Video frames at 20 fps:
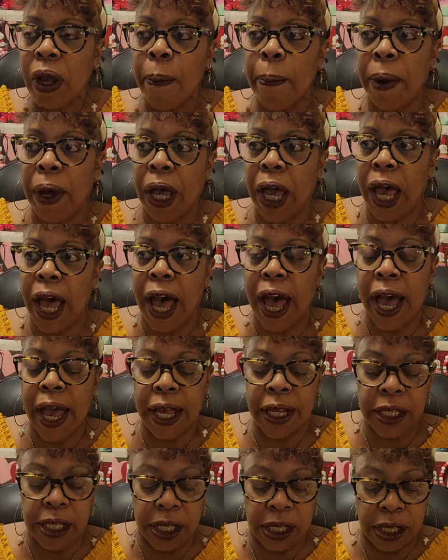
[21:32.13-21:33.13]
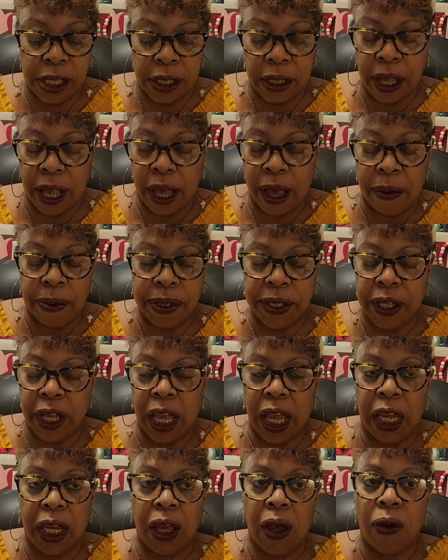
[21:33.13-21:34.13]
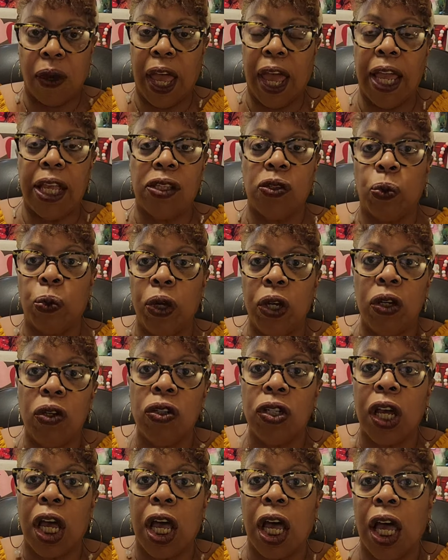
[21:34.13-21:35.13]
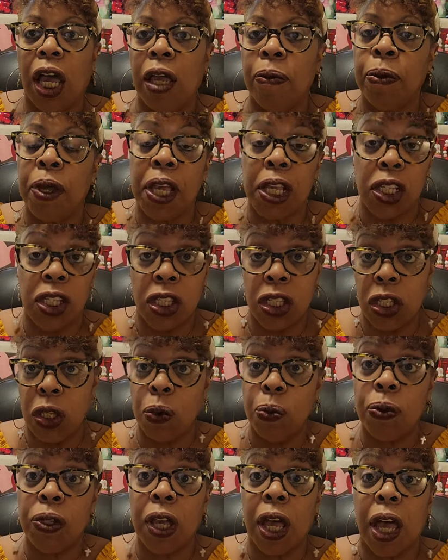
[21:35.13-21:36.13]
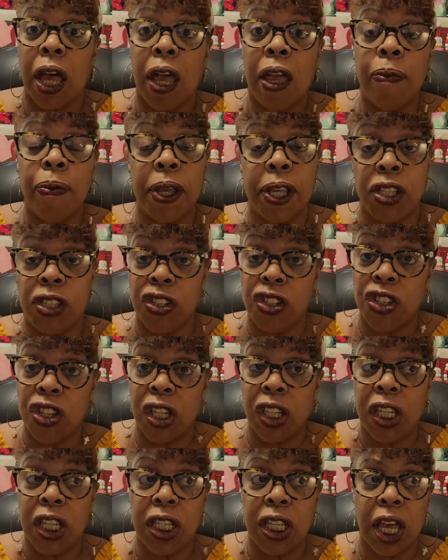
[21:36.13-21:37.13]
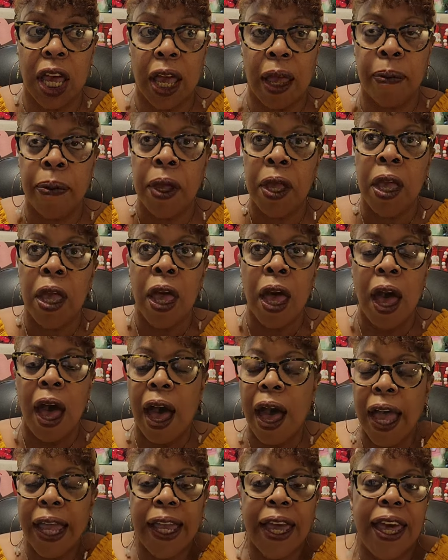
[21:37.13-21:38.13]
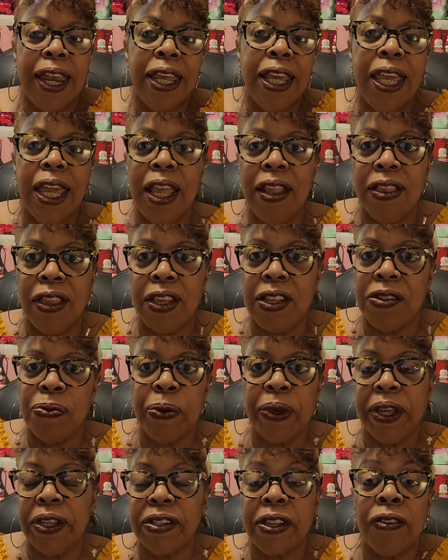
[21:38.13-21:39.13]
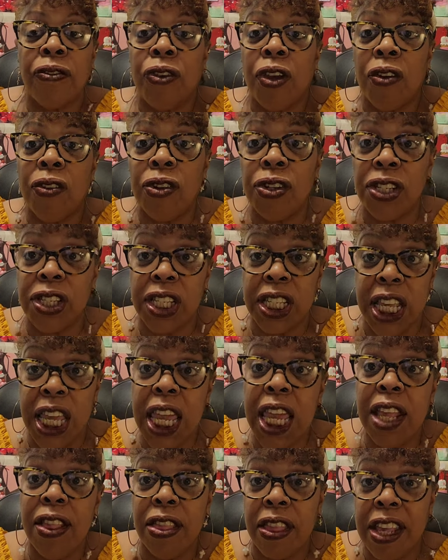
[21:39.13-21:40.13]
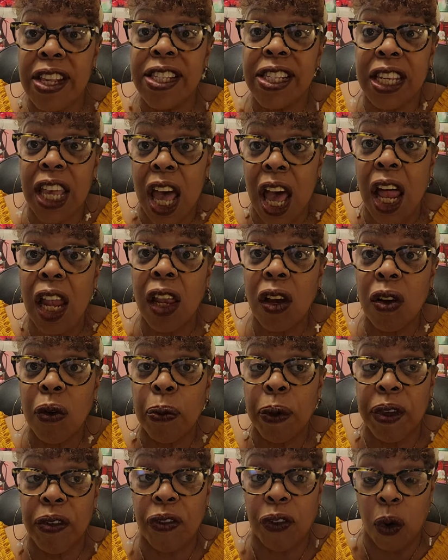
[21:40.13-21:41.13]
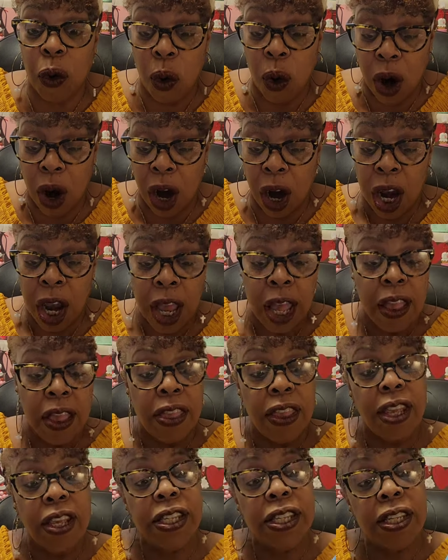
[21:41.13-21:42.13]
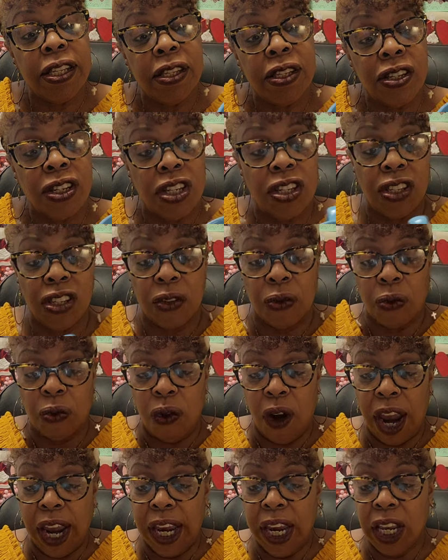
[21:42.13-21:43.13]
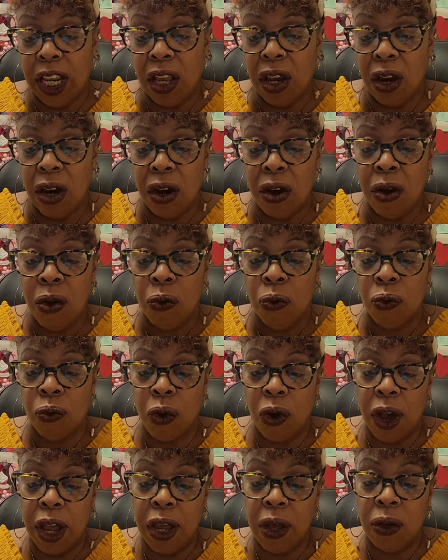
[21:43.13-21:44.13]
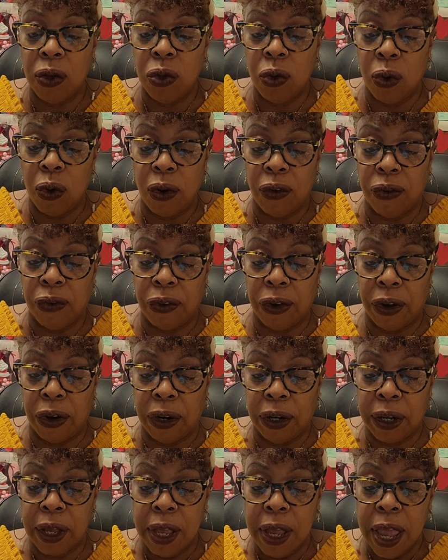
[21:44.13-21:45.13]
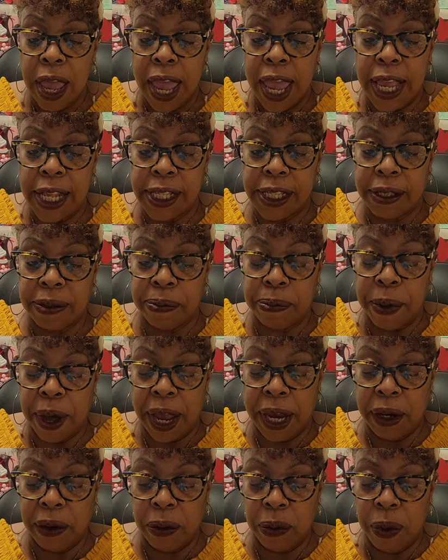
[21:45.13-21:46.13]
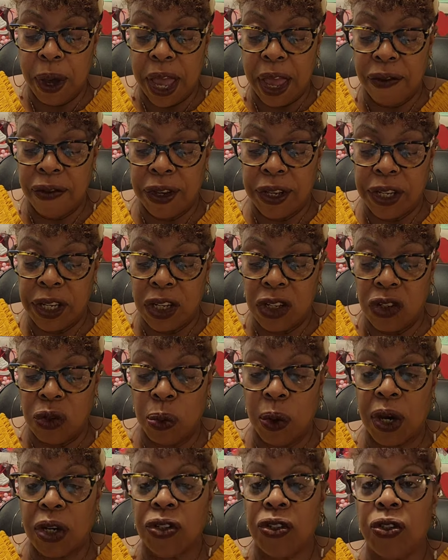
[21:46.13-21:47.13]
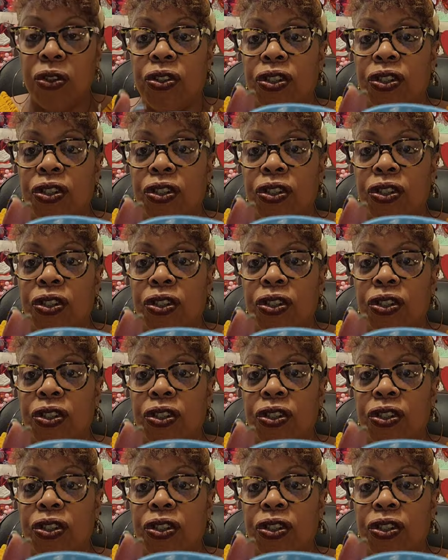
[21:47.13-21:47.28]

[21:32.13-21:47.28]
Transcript: But I, I was like, okay, it's winter time, it's soup time, it's chili time. I gotta get this because I've never seen this color before. This is just the regular Royal Norfolk. It's microwave and dishwasher